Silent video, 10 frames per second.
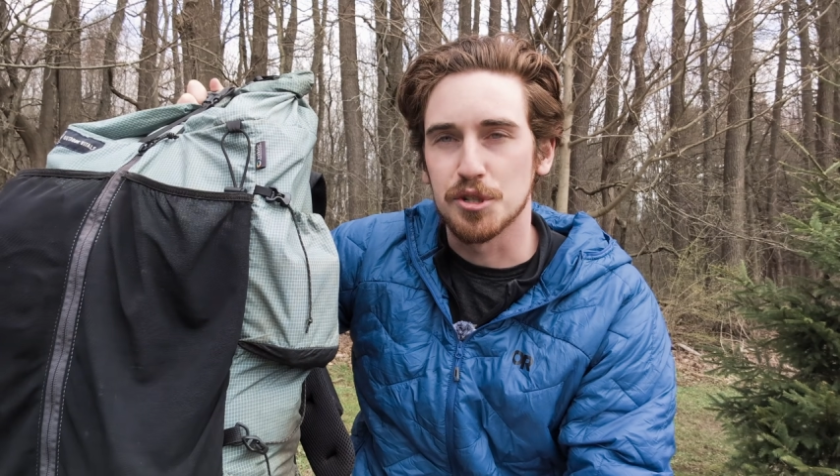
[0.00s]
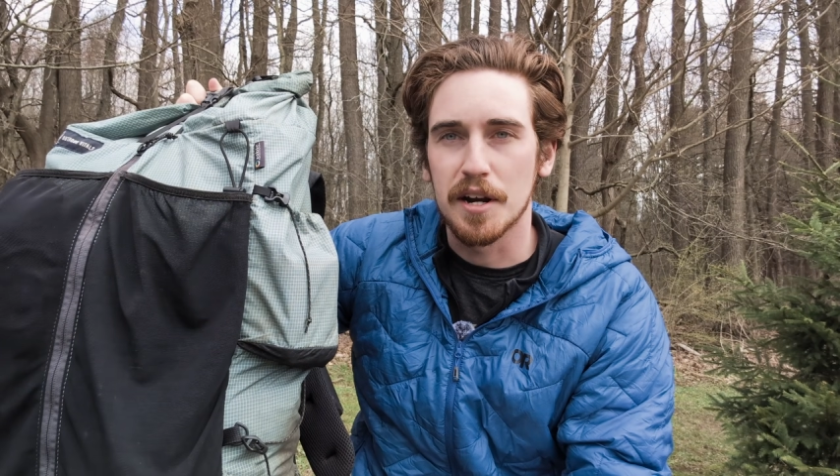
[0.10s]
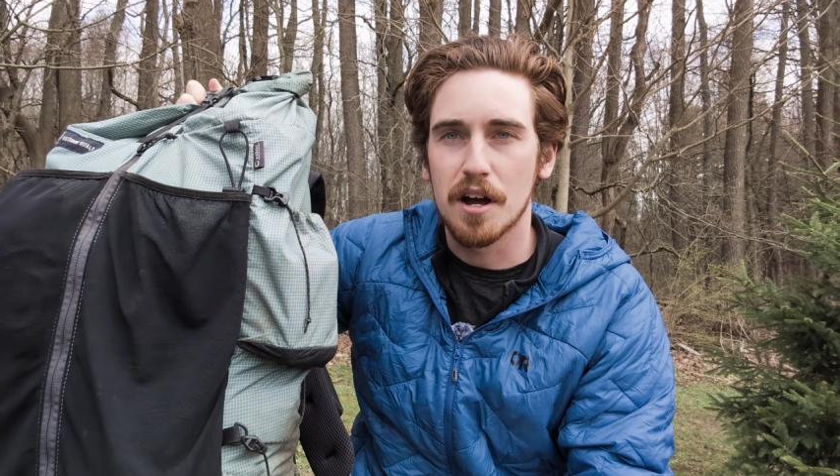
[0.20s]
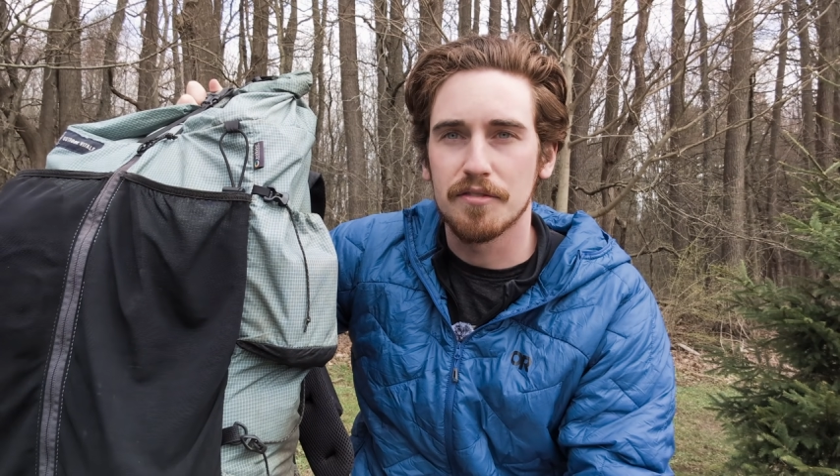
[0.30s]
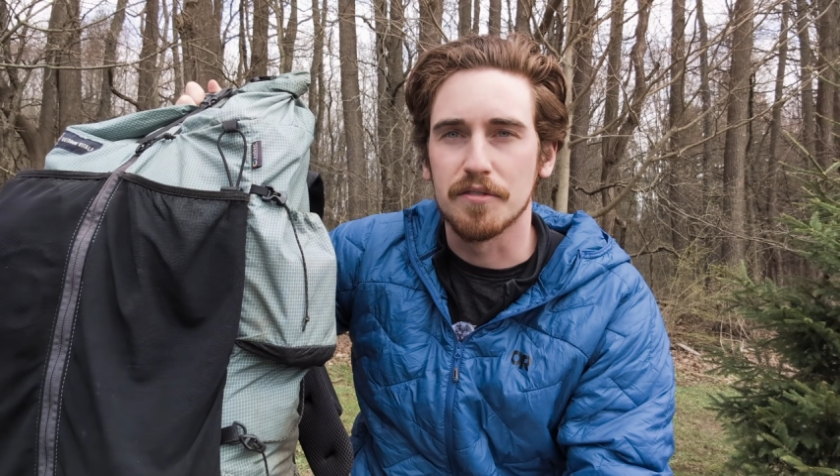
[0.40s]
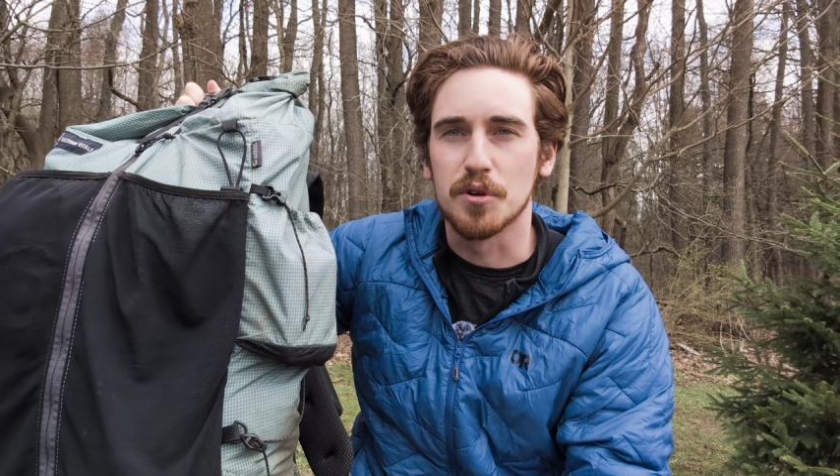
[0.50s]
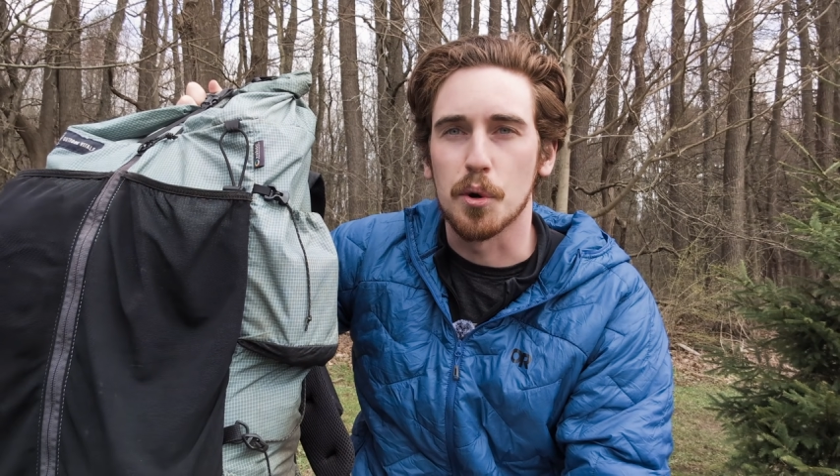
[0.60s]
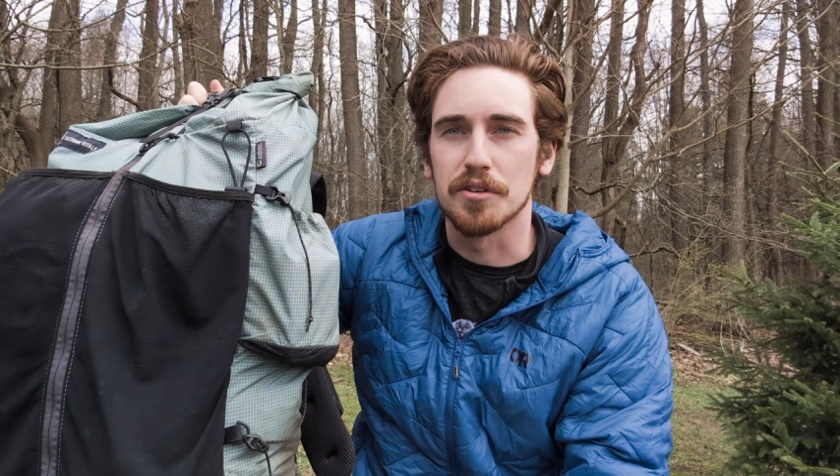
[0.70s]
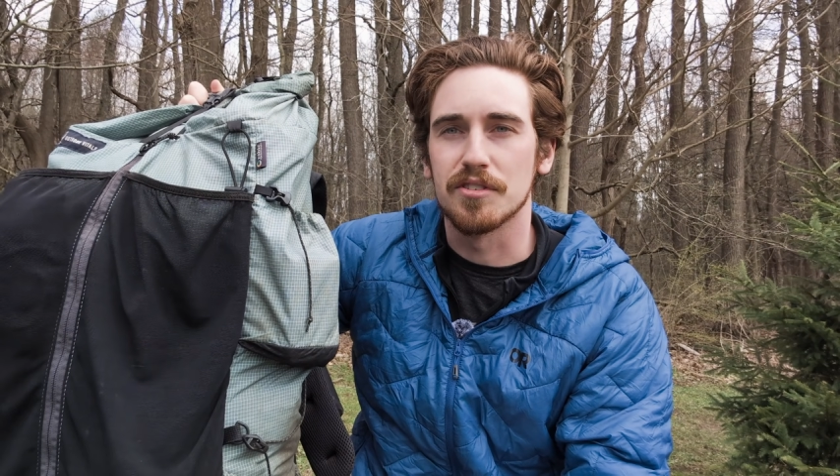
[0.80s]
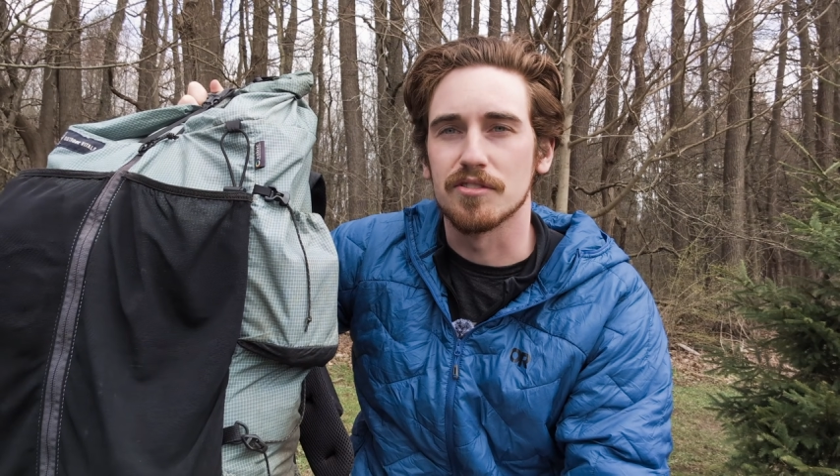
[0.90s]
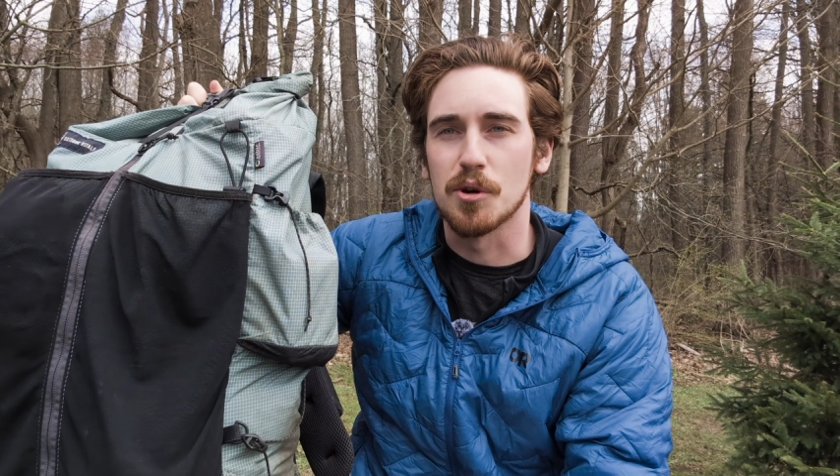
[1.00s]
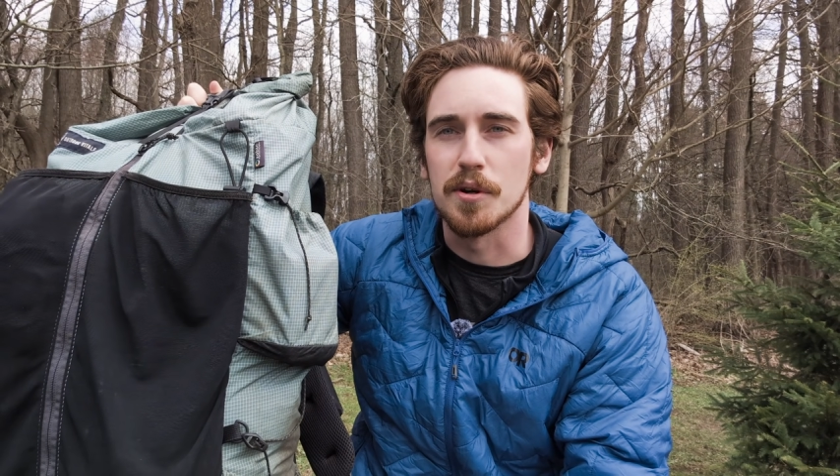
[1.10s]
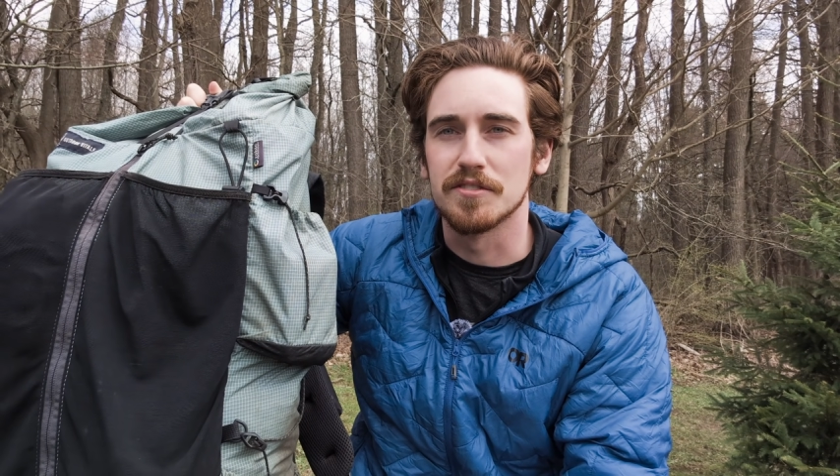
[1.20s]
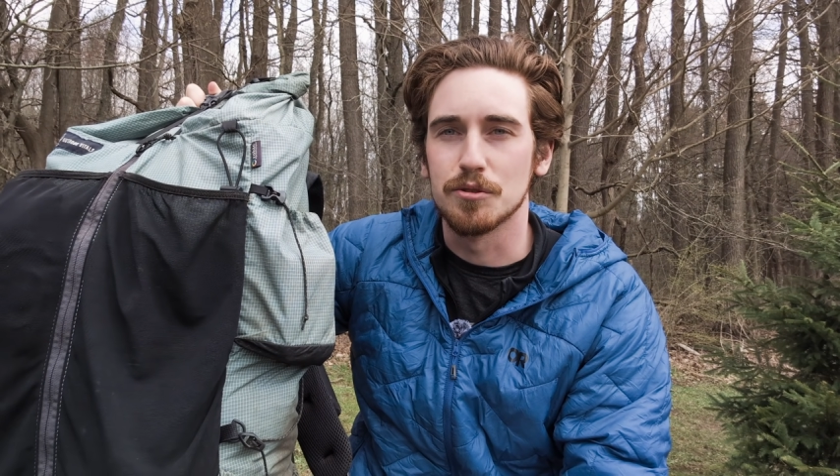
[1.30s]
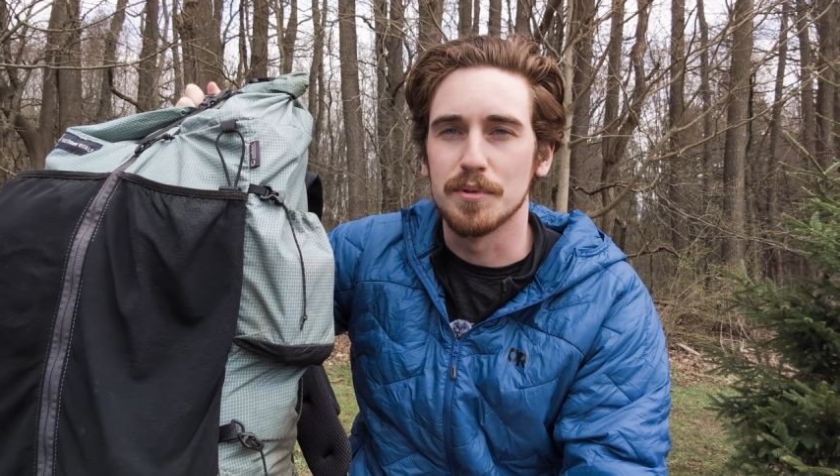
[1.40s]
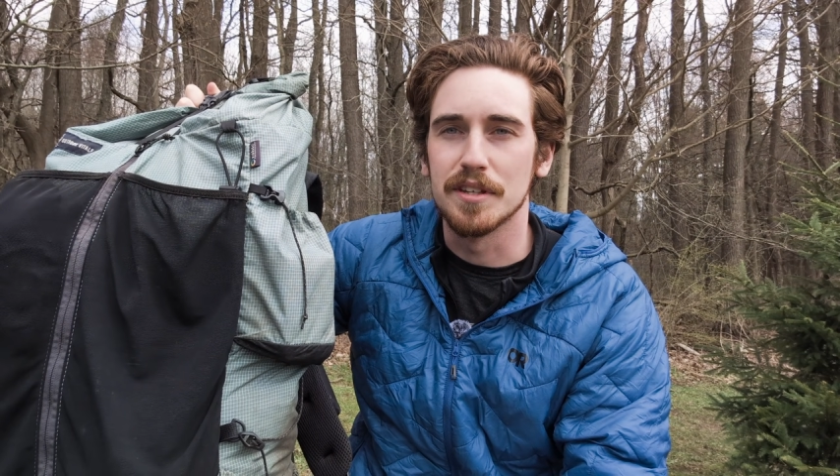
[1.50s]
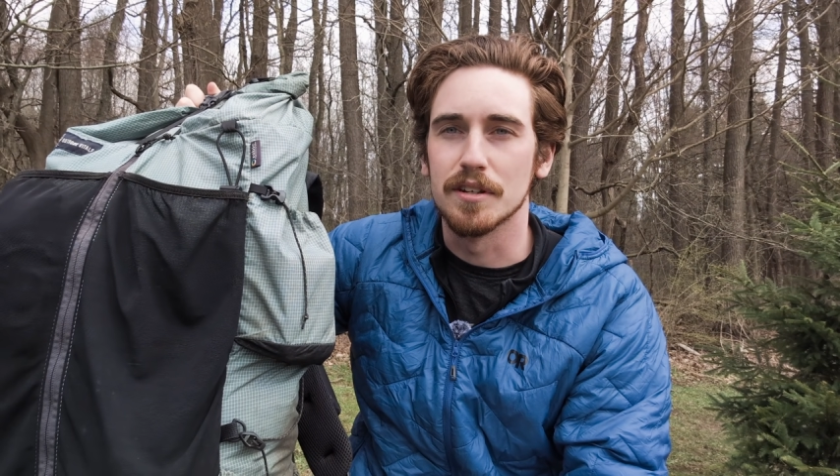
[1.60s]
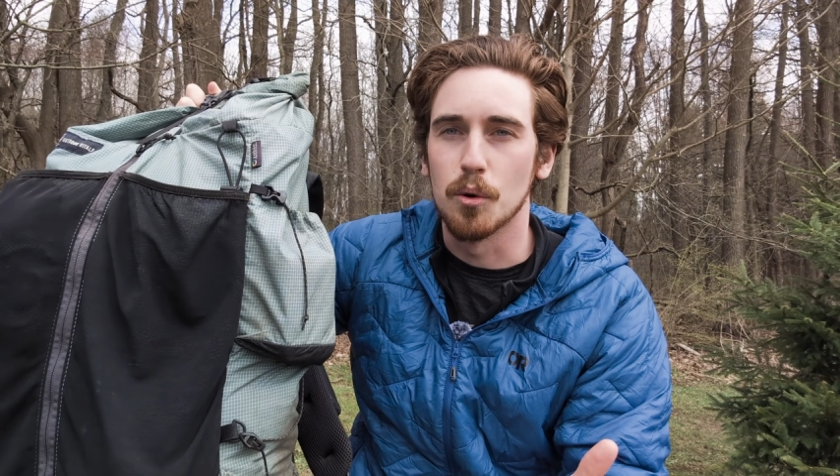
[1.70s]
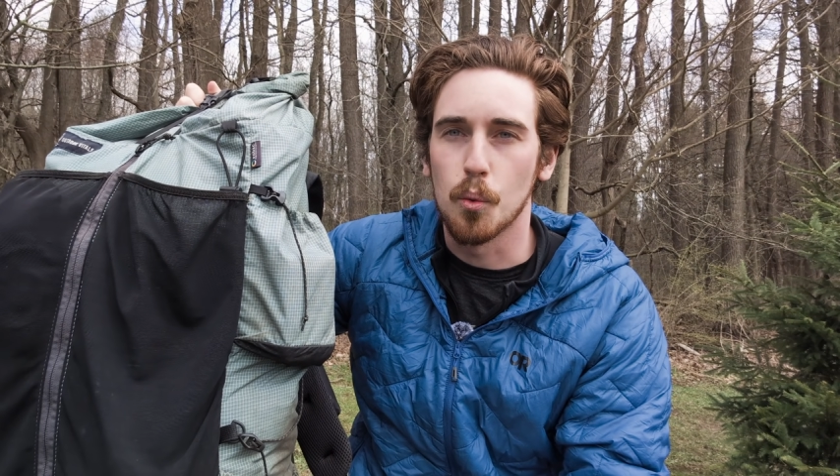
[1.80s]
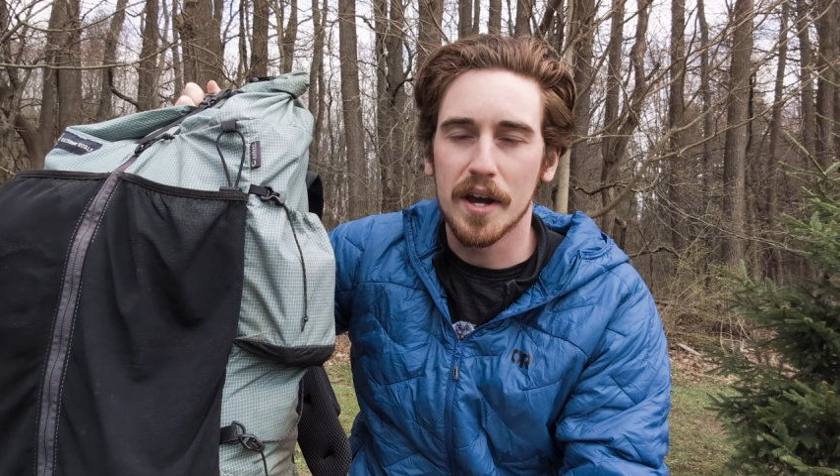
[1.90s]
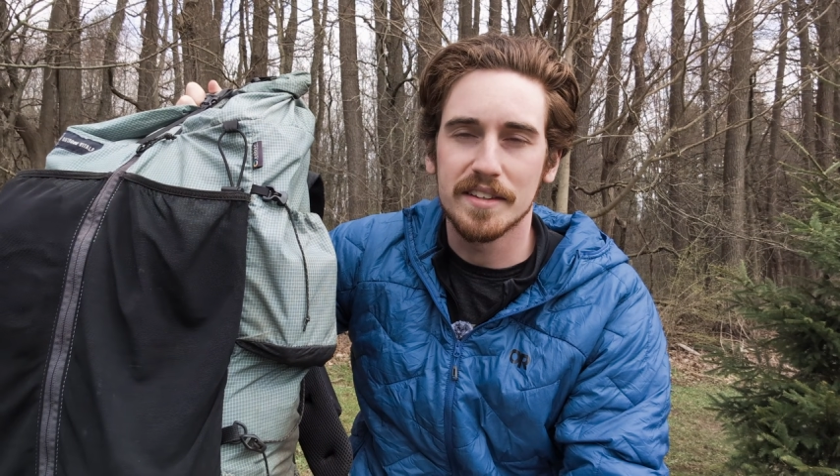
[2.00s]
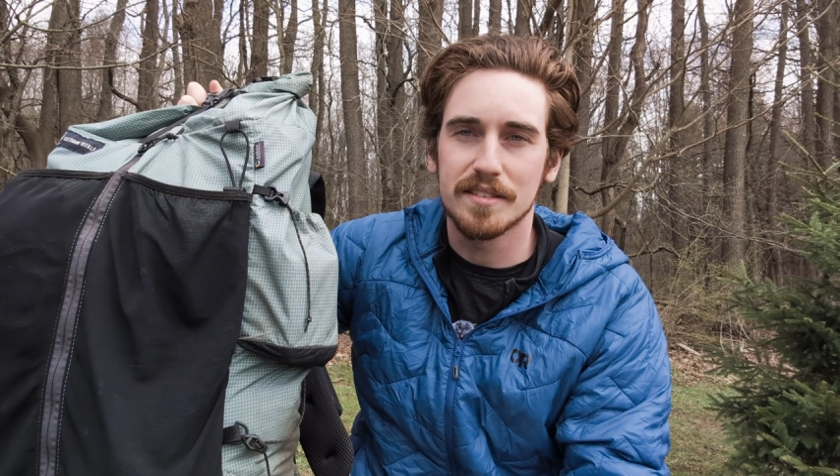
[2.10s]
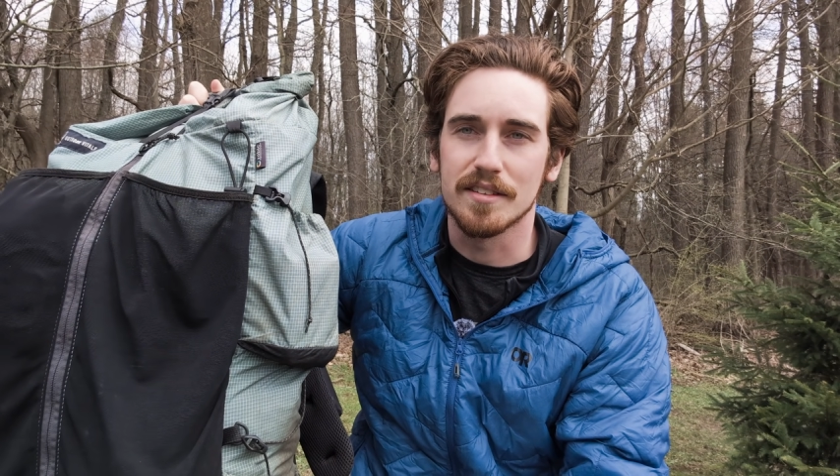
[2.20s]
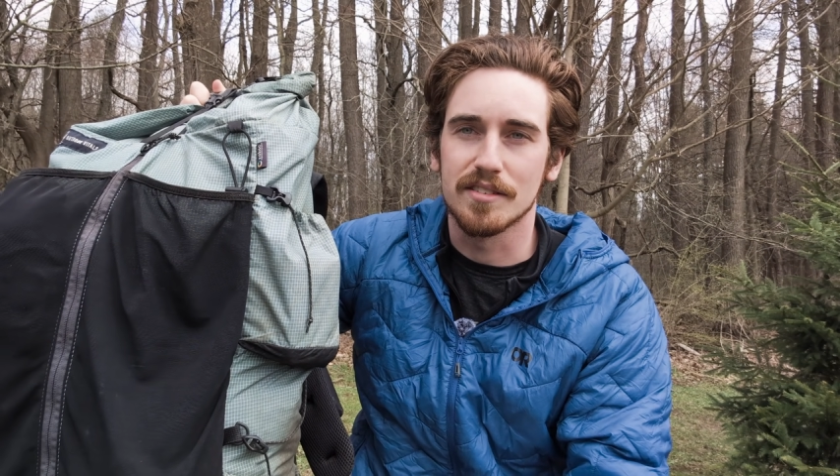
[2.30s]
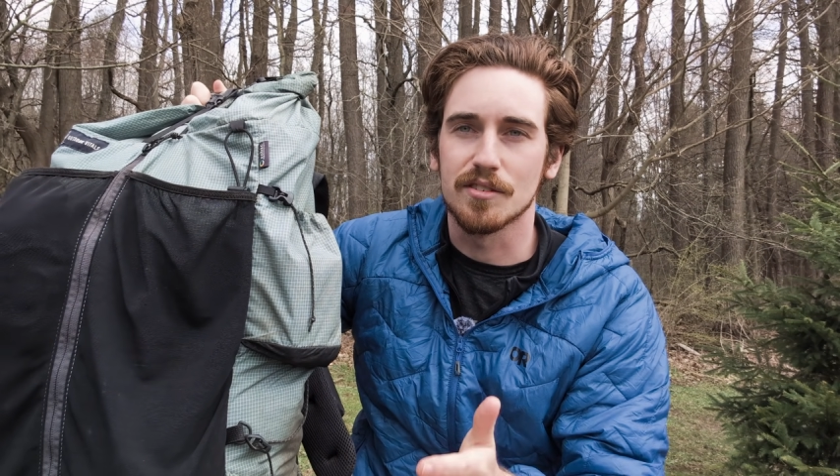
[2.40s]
The trade-off, of course, is going to be weight.